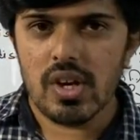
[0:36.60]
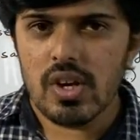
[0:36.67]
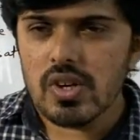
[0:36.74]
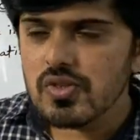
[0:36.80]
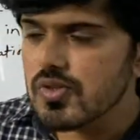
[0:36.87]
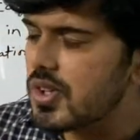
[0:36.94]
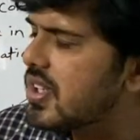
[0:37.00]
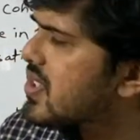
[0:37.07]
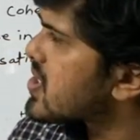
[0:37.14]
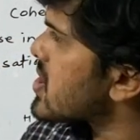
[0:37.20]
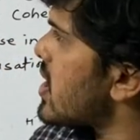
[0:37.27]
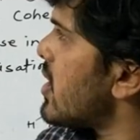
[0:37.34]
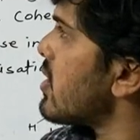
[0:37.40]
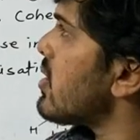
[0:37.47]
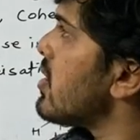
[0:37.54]
So let's
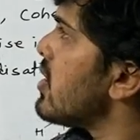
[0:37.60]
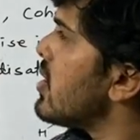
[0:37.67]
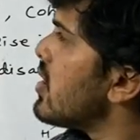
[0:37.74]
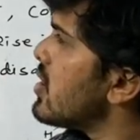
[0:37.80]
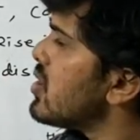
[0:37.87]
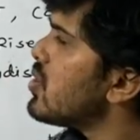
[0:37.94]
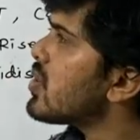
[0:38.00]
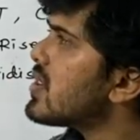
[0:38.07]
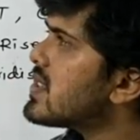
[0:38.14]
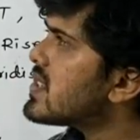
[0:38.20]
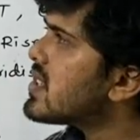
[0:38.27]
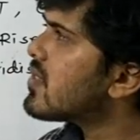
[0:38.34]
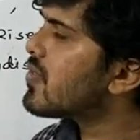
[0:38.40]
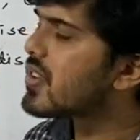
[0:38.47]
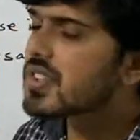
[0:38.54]
start. You can see
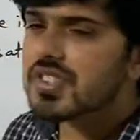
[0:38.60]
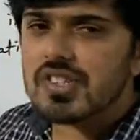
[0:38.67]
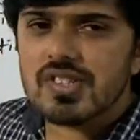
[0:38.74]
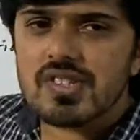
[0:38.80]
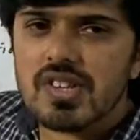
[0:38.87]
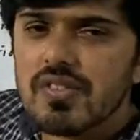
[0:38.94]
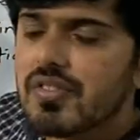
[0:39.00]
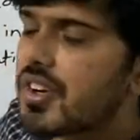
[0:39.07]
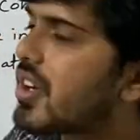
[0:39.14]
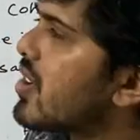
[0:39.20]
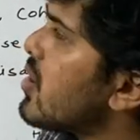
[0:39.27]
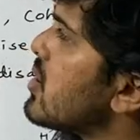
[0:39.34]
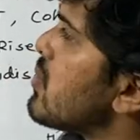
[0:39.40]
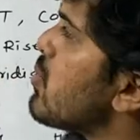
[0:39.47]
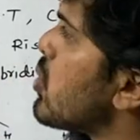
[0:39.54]
the first answer I have written
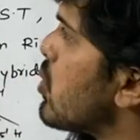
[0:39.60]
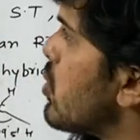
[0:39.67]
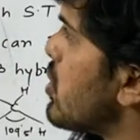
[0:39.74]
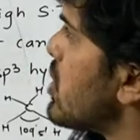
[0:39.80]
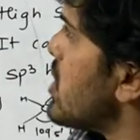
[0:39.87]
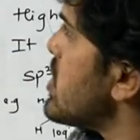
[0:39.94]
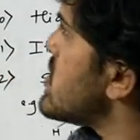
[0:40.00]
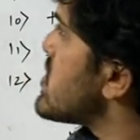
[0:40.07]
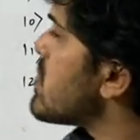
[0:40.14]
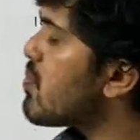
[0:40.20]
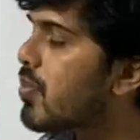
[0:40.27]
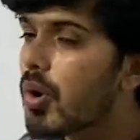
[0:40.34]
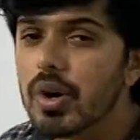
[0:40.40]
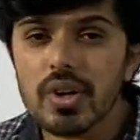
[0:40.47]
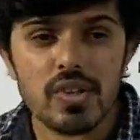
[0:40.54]
on the board is
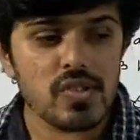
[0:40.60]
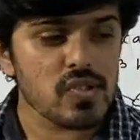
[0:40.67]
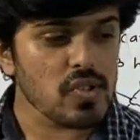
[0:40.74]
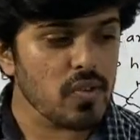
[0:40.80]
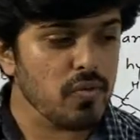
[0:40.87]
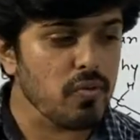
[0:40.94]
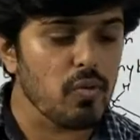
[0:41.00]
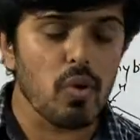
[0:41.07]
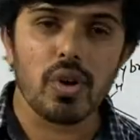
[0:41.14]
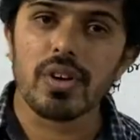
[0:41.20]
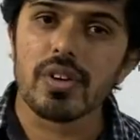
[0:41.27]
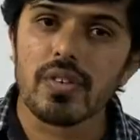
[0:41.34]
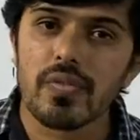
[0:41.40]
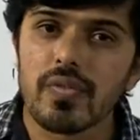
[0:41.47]
importance of water.